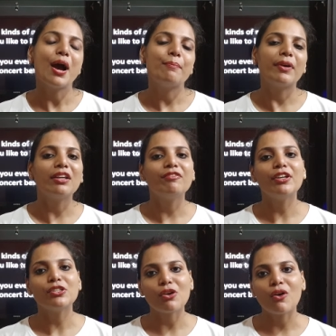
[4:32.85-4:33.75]
But if
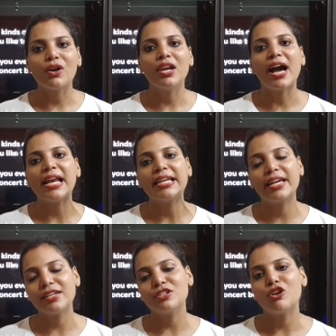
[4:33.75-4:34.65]
at all I'll
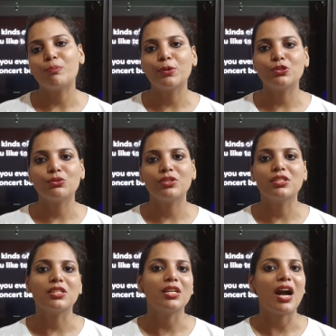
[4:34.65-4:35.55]
get an
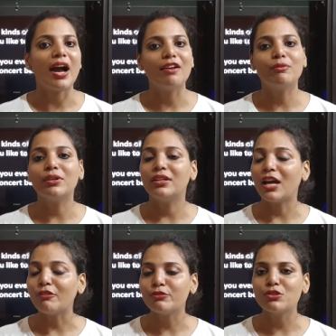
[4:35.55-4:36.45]
opportunity, I would
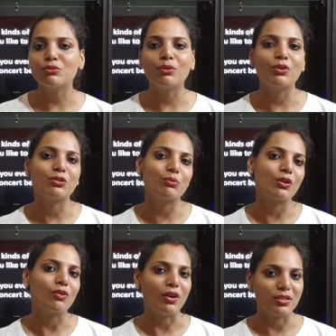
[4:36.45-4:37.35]
love to go to a
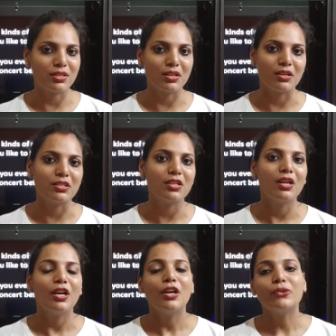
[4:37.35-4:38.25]
concert
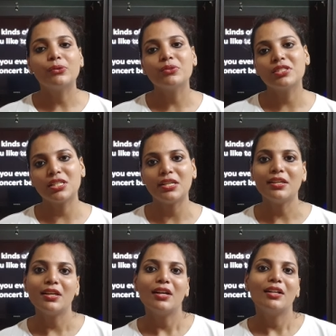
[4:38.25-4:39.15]
to see
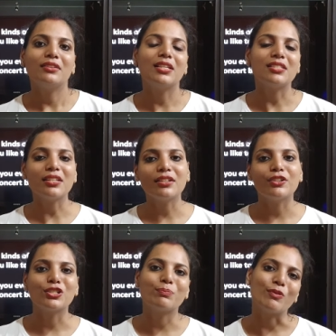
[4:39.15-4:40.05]
the
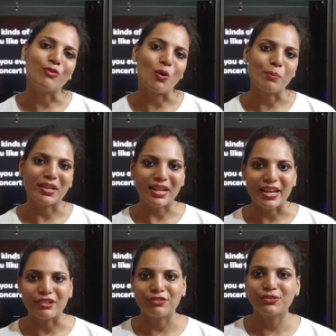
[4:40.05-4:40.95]
singers performing
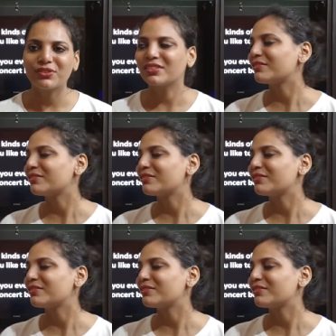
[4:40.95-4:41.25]
live.